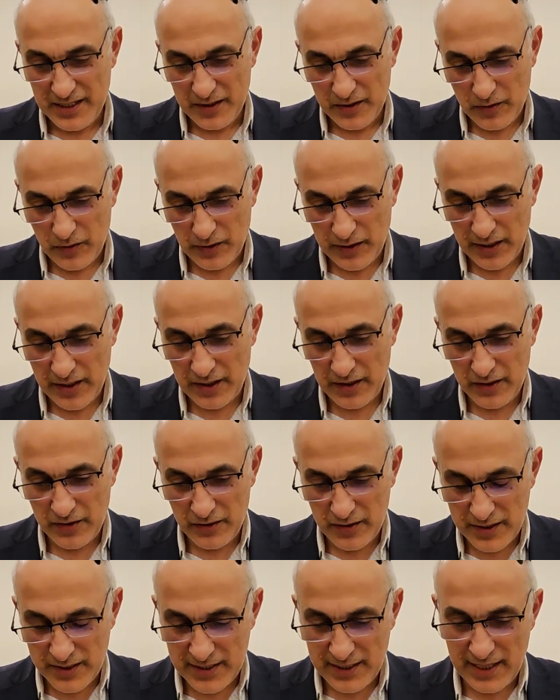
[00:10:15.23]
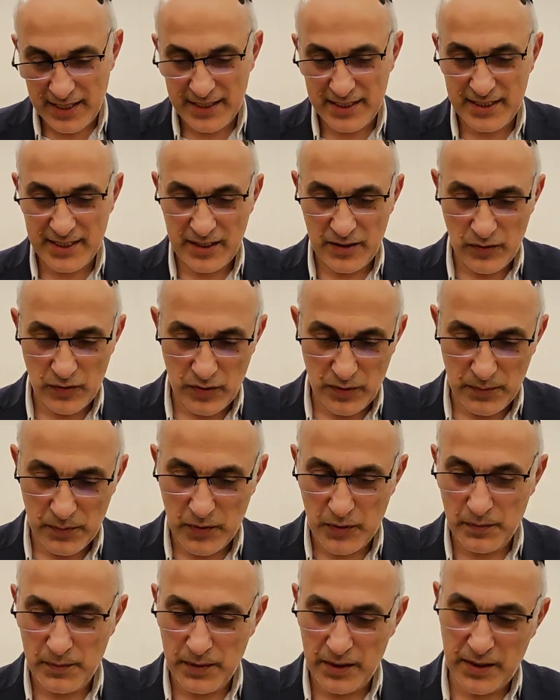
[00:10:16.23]
Kohen Gadol stands there, Urim
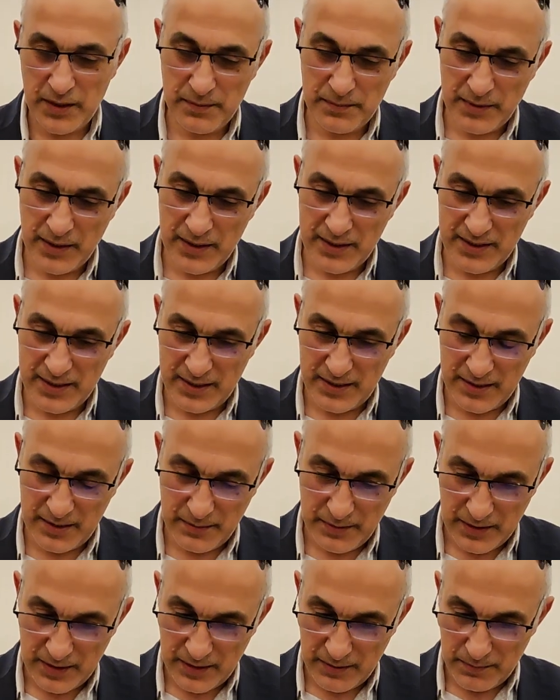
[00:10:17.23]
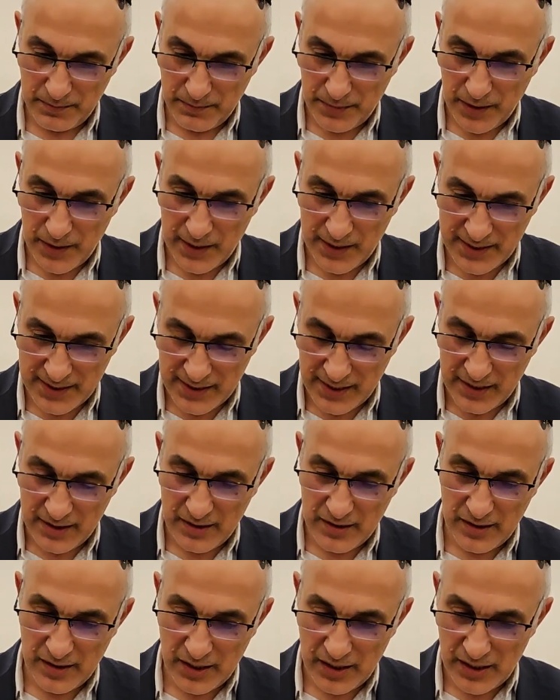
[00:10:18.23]
Tumim. There's a box, they
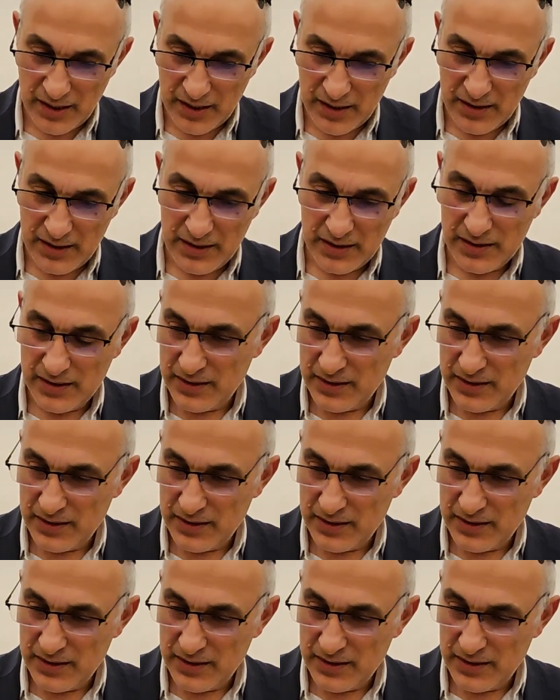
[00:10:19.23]
draw.